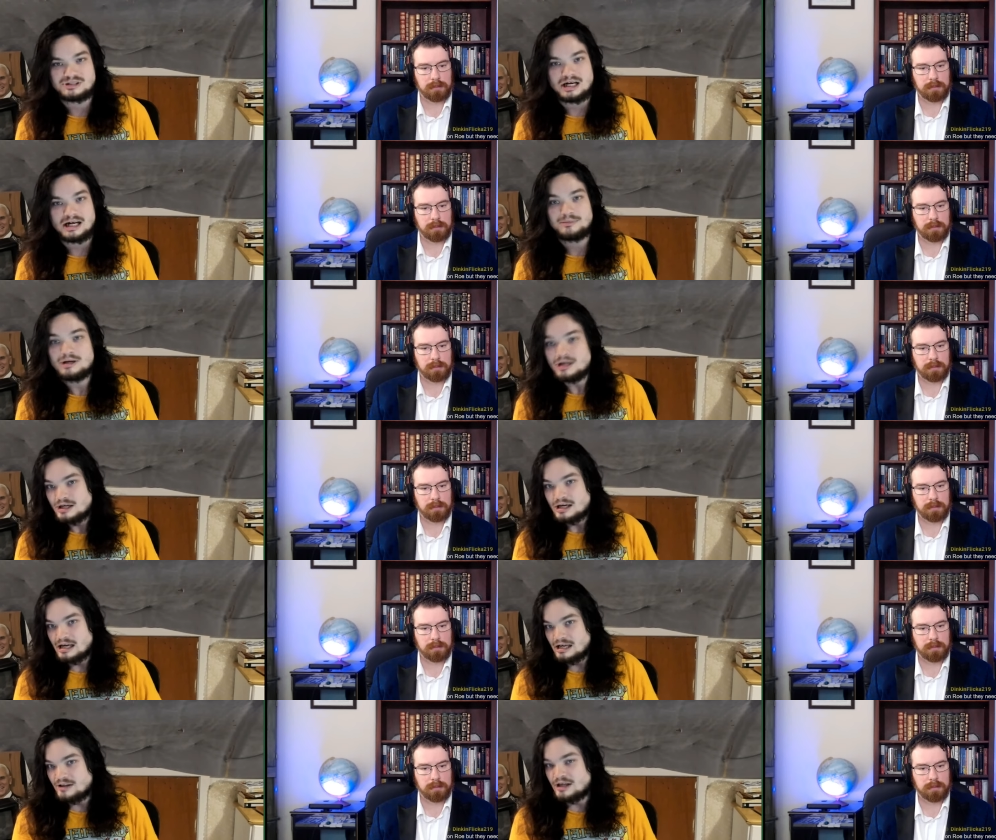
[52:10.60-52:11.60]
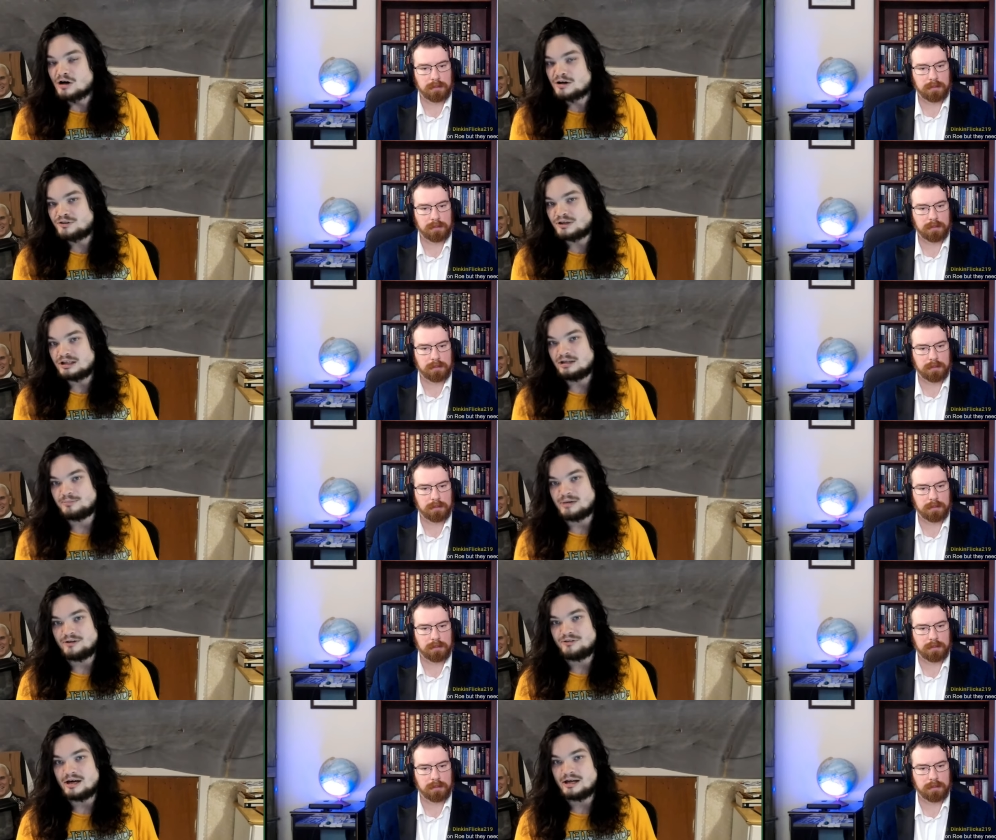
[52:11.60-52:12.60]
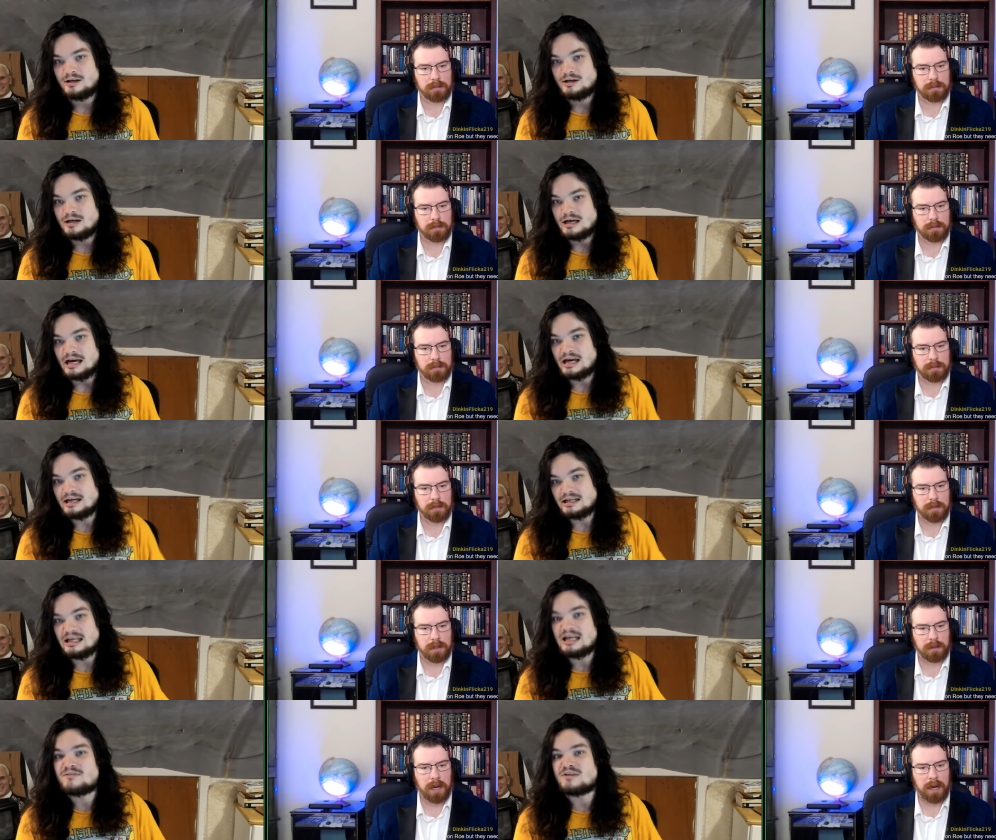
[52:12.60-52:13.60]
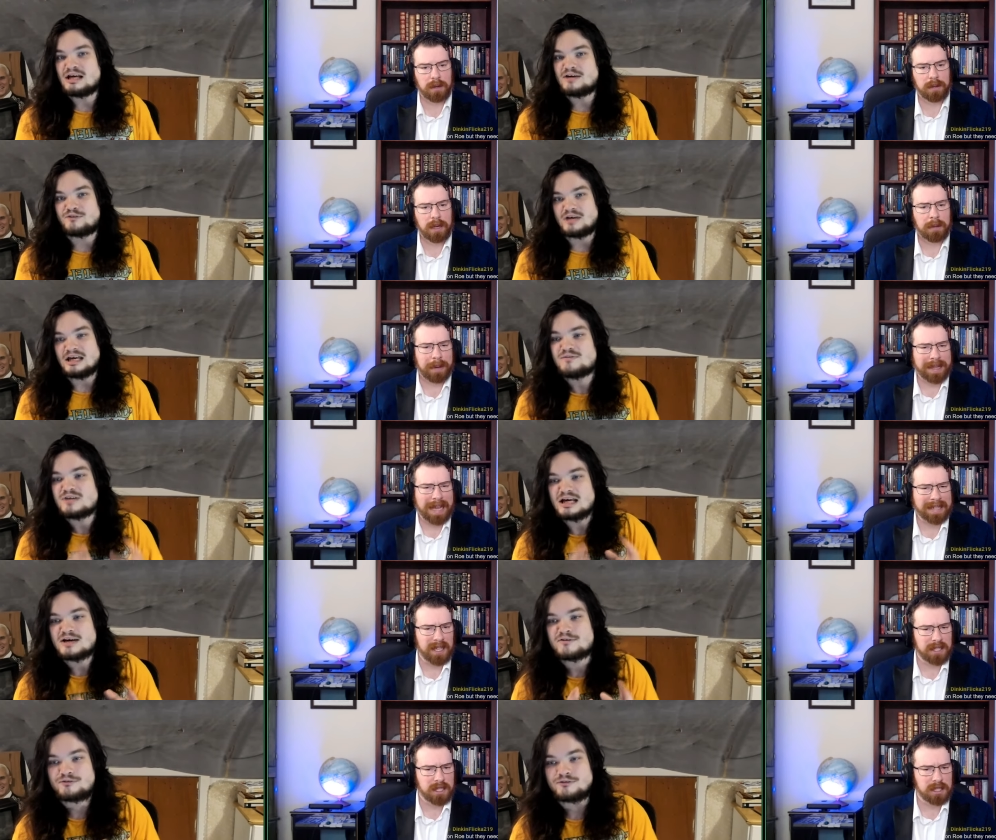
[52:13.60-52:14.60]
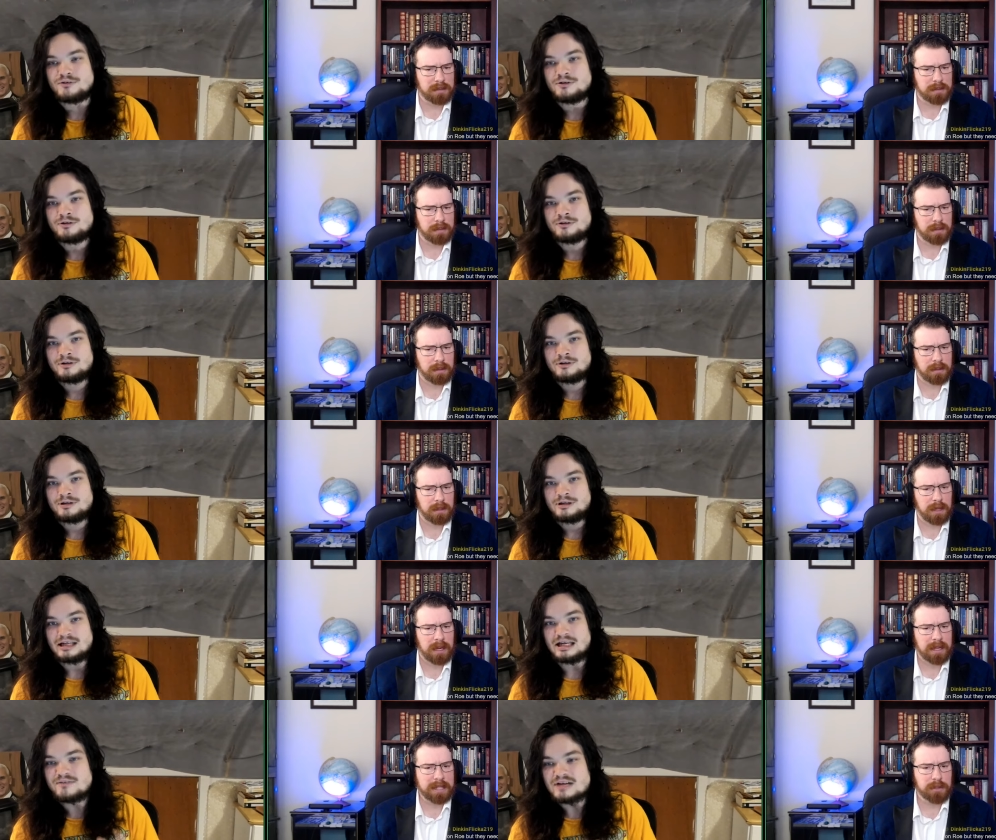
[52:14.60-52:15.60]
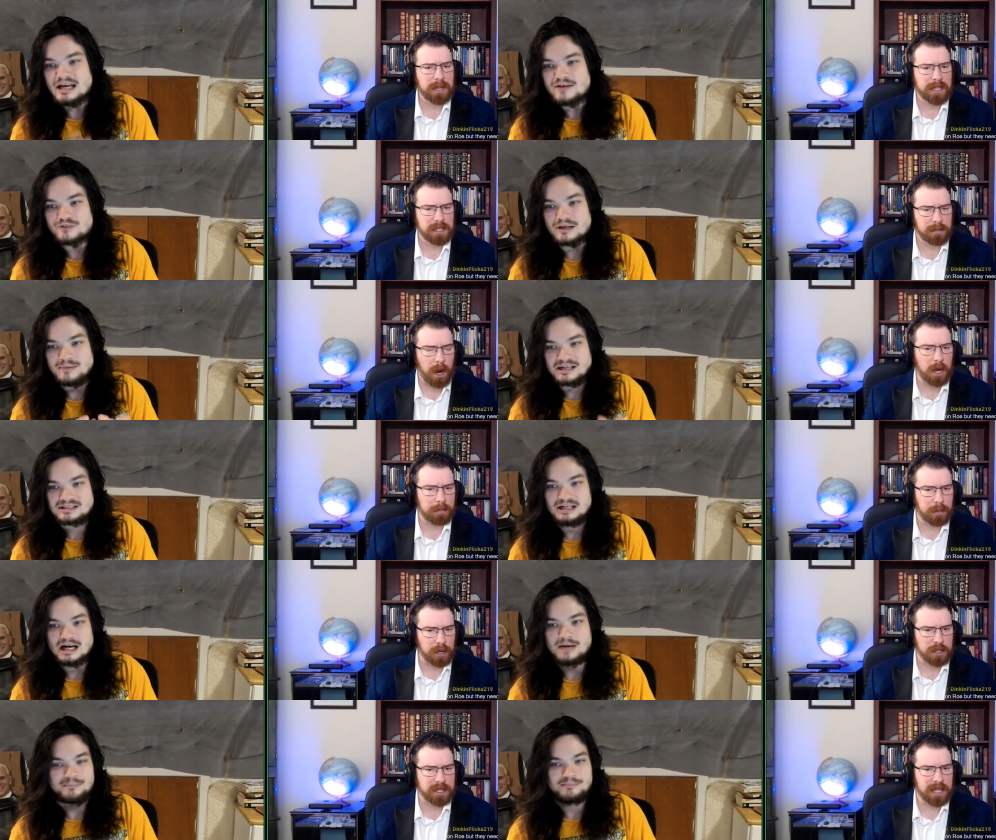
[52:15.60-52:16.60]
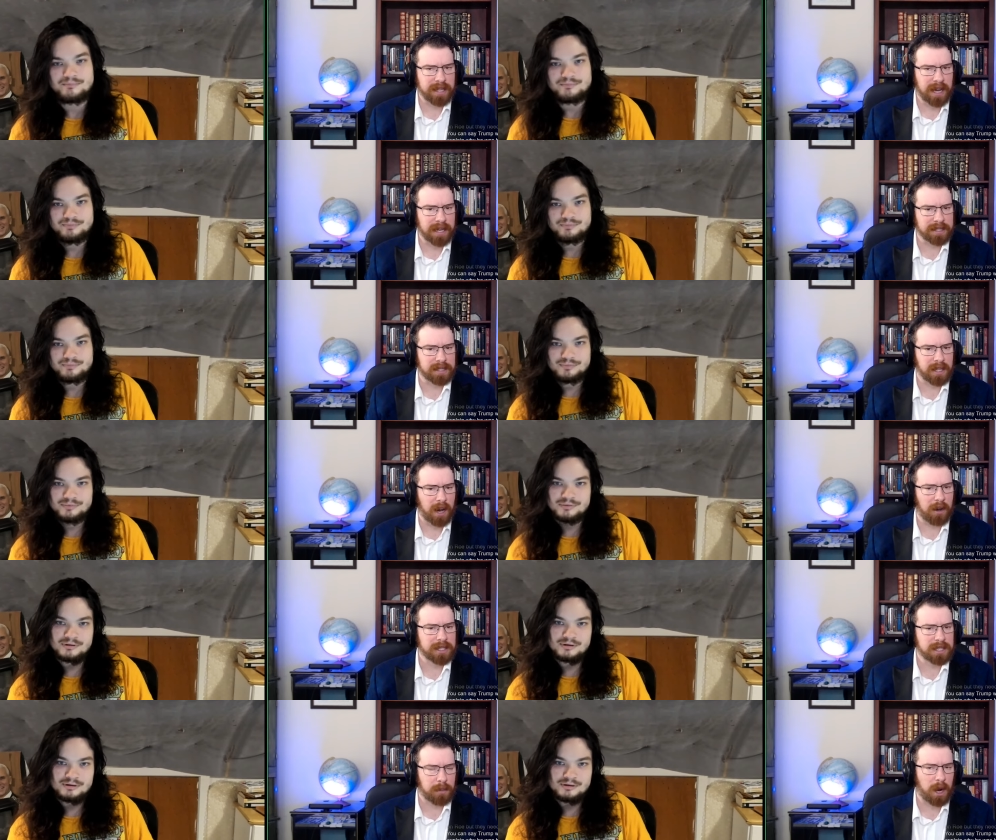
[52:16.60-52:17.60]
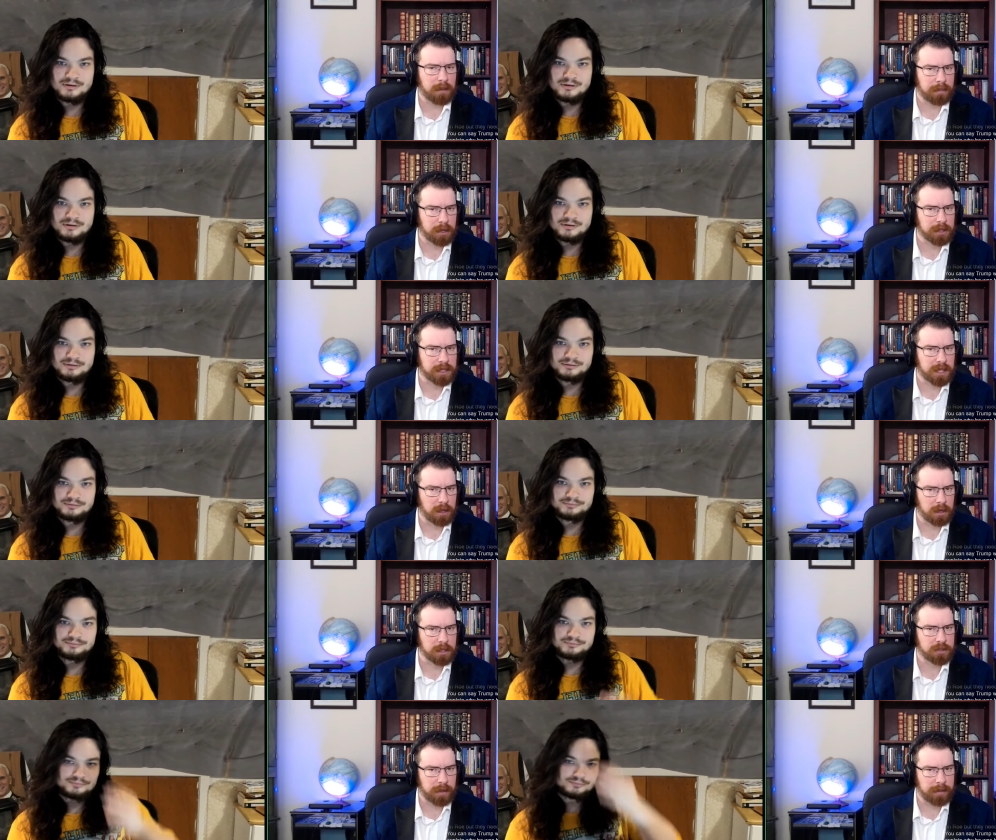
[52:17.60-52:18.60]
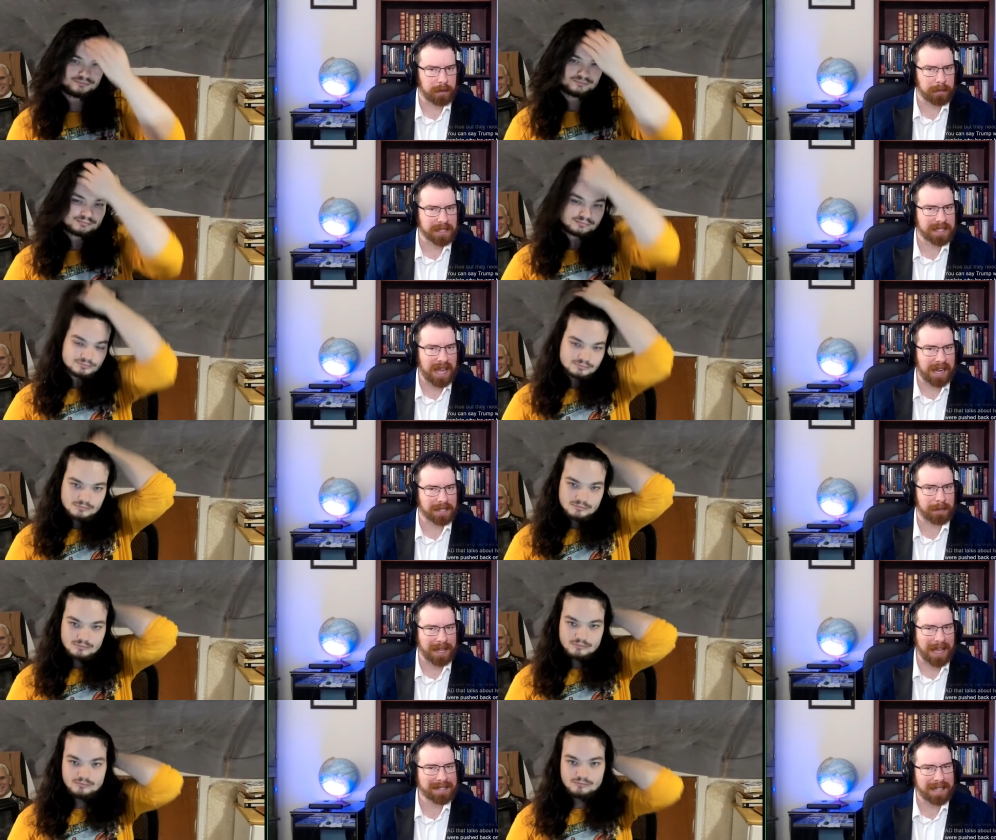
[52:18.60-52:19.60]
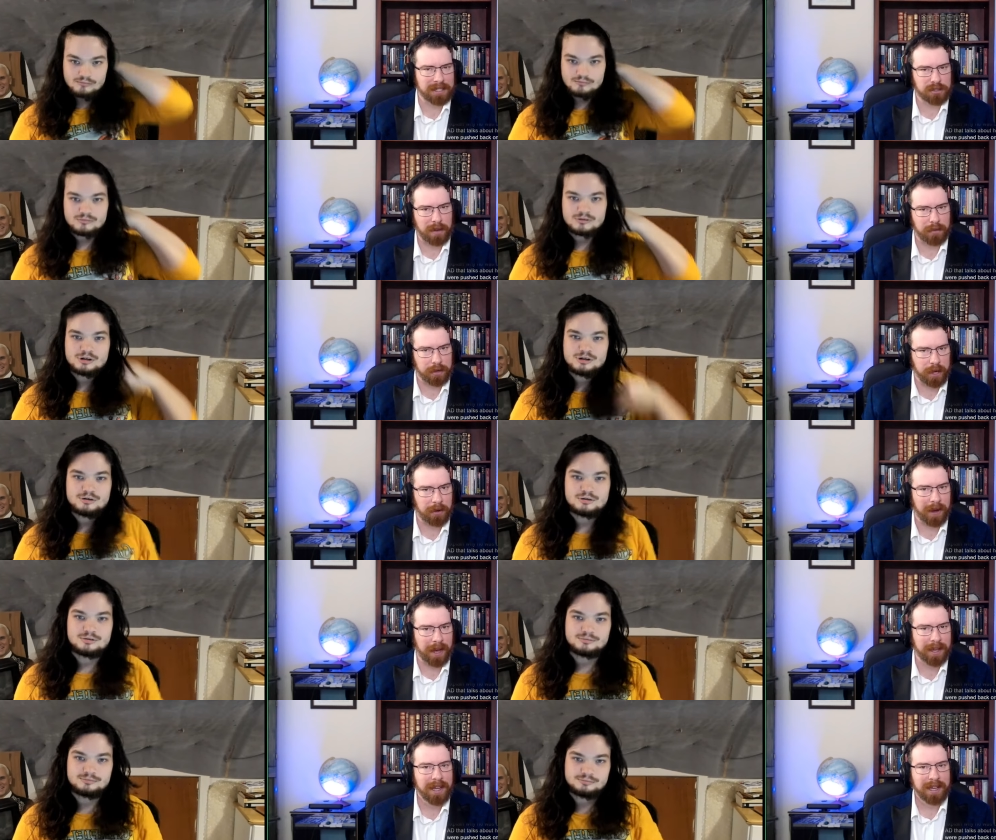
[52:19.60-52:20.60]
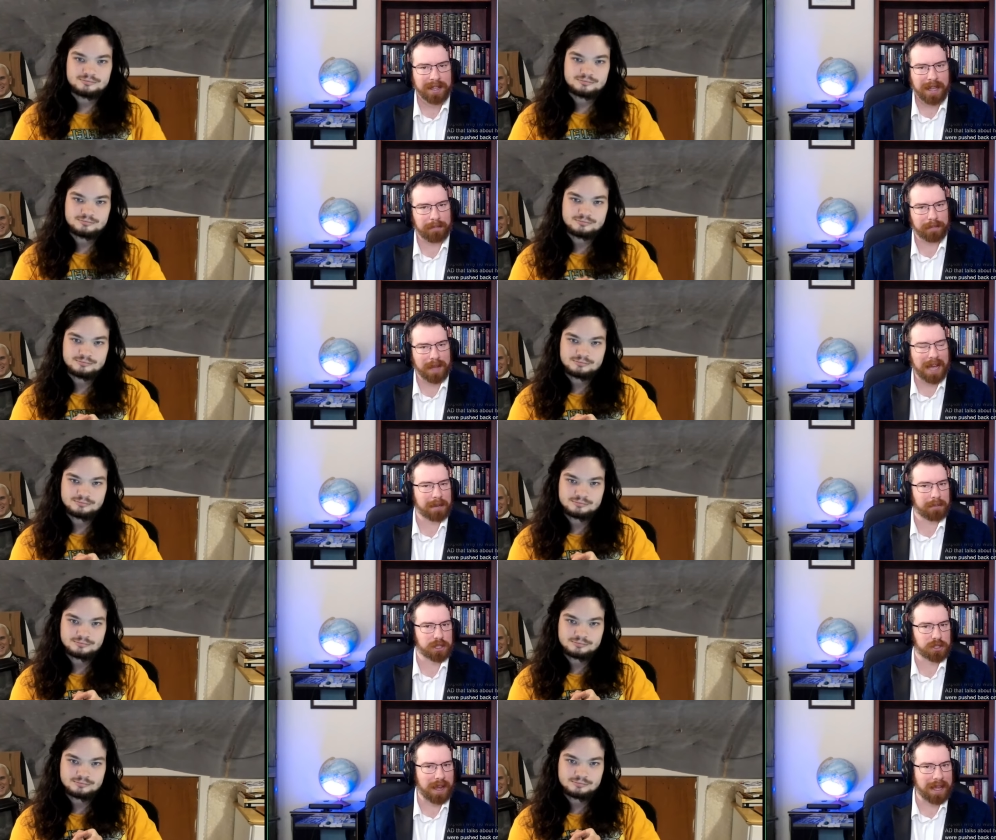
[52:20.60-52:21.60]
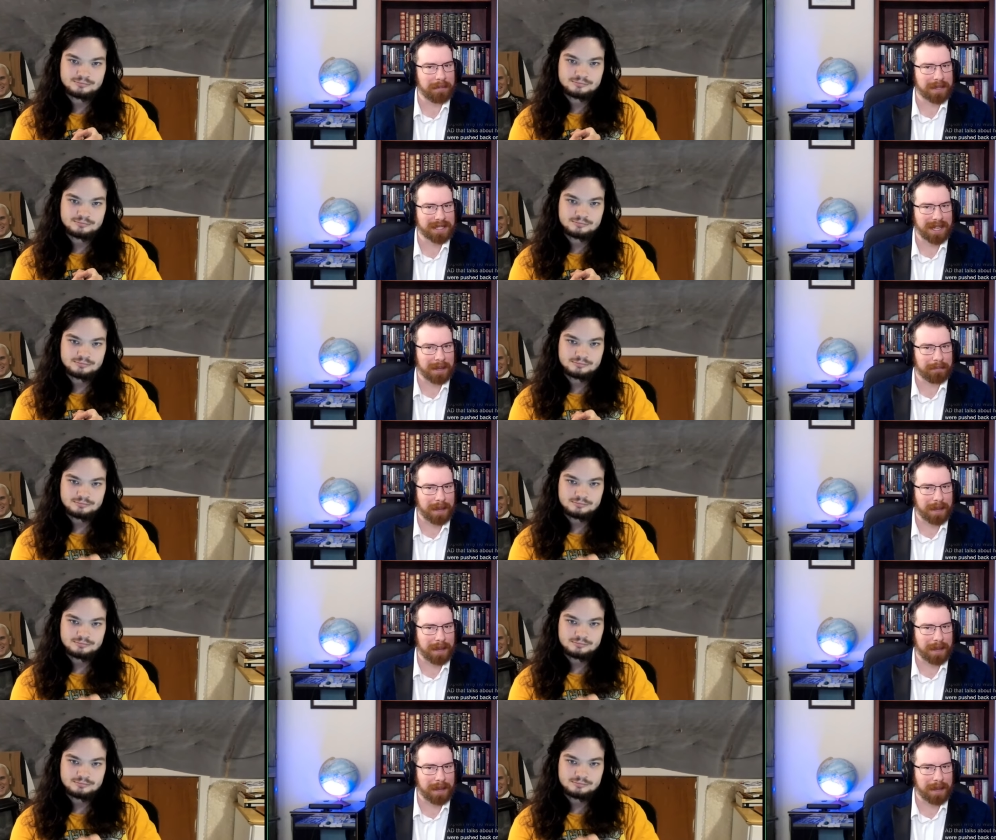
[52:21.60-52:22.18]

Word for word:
Speaker 1: time. And they are thinking about that. And even well, if even if even if they mess it up.
Speaker 2: person does though. A smart person learns from their mistakes. But guys like Trevor Noah they kind of portray him as like a